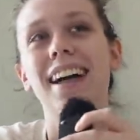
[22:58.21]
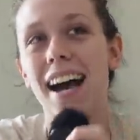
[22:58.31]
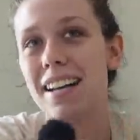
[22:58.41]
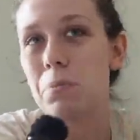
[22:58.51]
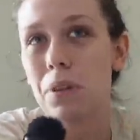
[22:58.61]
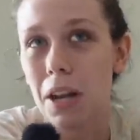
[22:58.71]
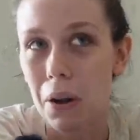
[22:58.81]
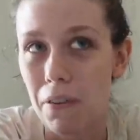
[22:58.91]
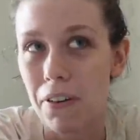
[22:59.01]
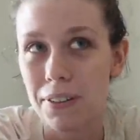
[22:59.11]
as with a
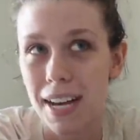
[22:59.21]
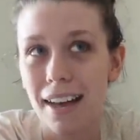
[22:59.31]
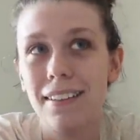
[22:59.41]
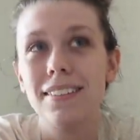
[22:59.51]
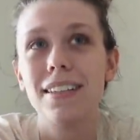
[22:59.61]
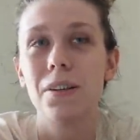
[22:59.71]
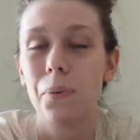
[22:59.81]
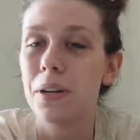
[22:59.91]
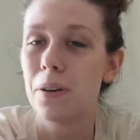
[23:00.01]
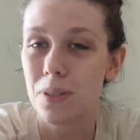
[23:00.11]
lot of hotels, the
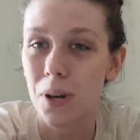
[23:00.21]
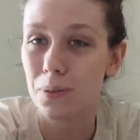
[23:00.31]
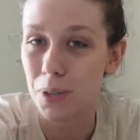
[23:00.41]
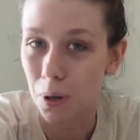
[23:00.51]
windows don't